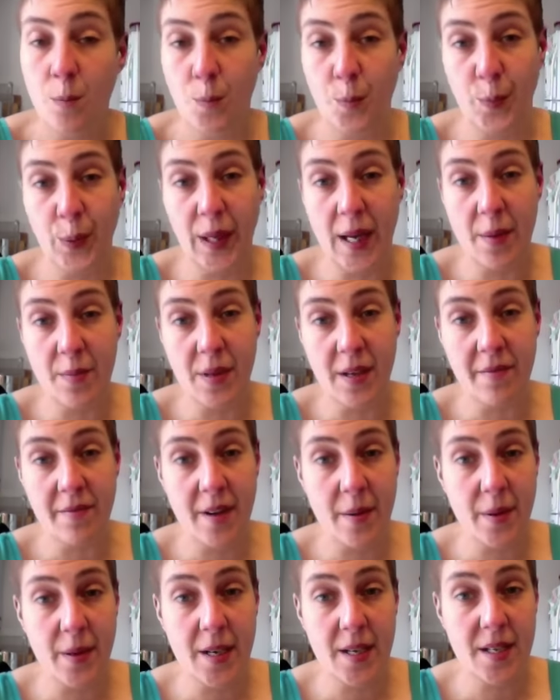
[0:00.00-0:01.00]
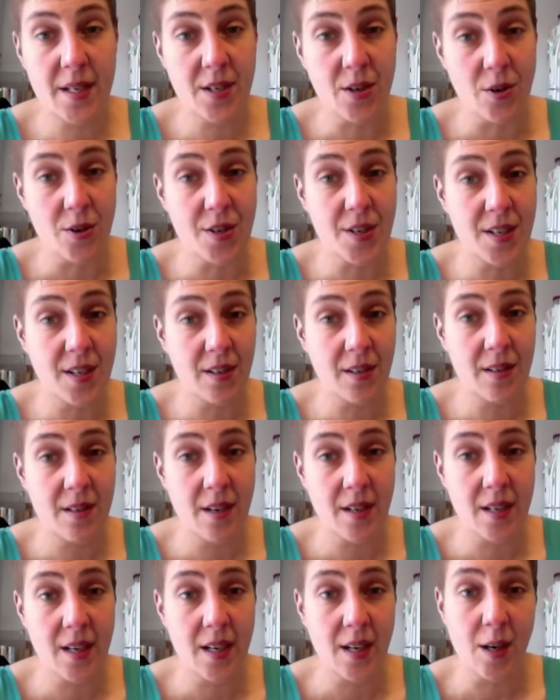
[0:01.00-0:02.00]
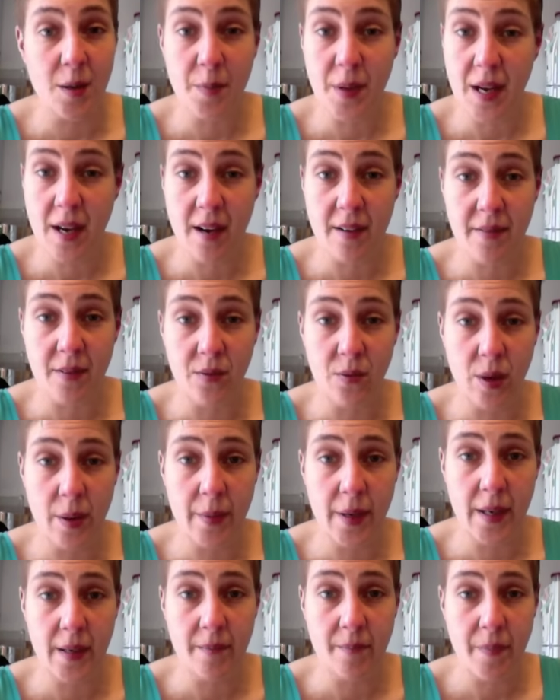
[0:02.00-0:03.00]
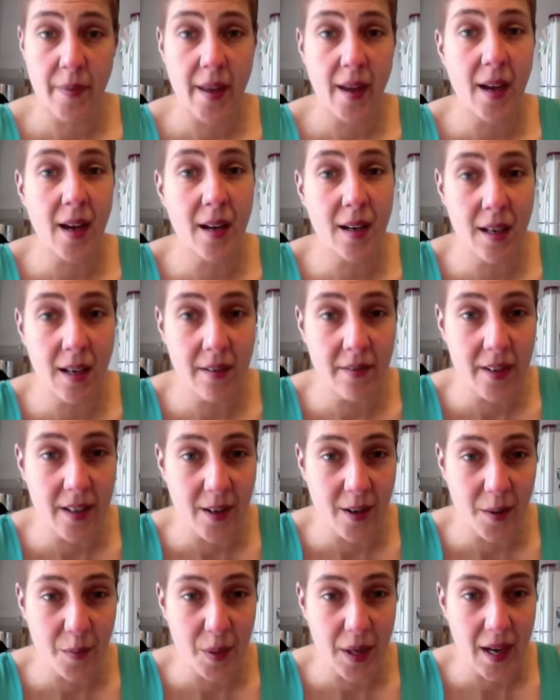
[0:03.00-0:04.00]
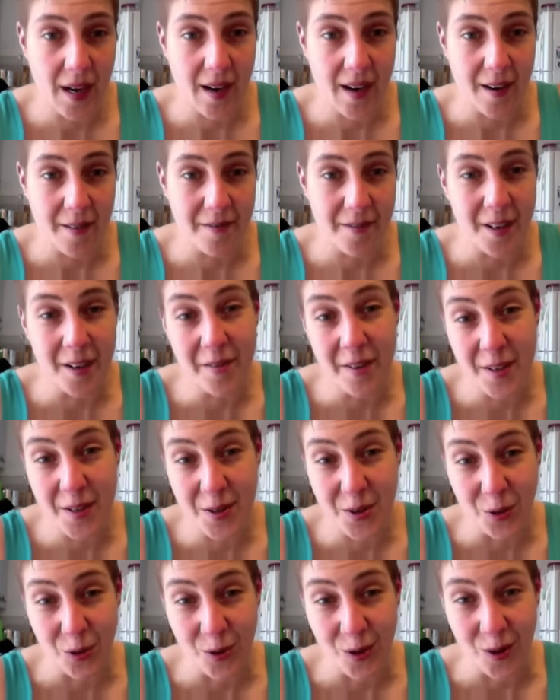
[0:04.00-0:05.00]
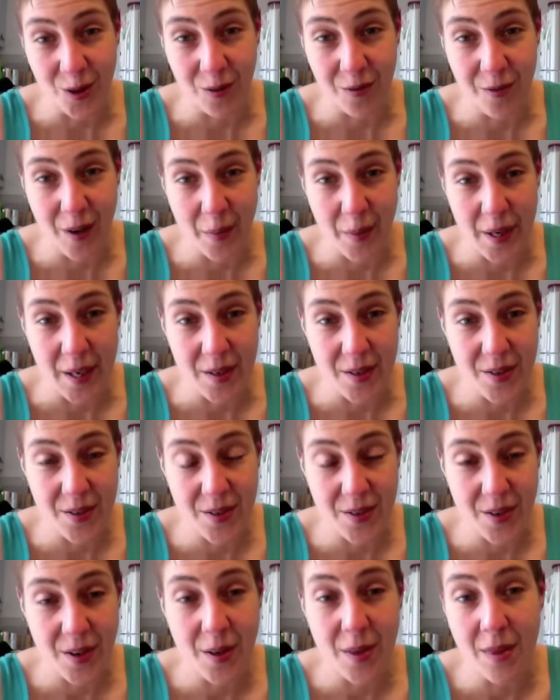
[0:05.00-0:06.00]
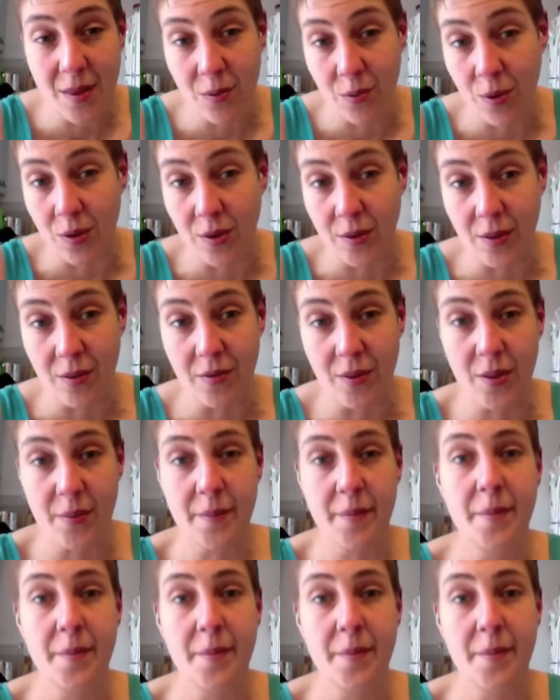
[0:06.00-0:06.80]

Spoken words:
Blame that feminists are still ducking on behalf of women, and even on behalf of historical feminists the world over.